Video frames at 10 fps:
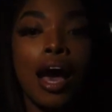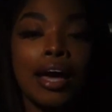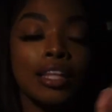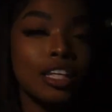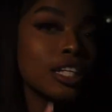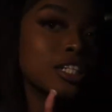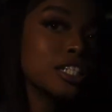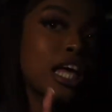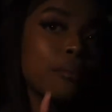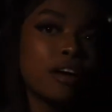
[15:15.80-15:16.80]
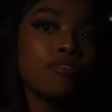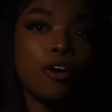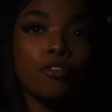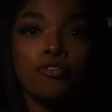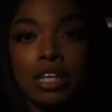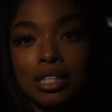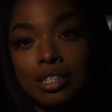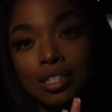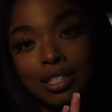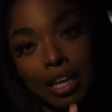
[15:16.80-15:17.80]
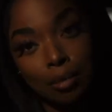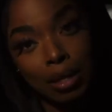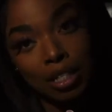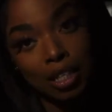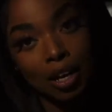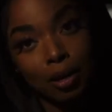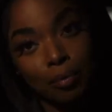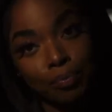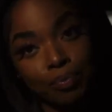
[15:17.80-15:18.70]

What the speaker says: I literally just got my phone fixed 10 minutes ago.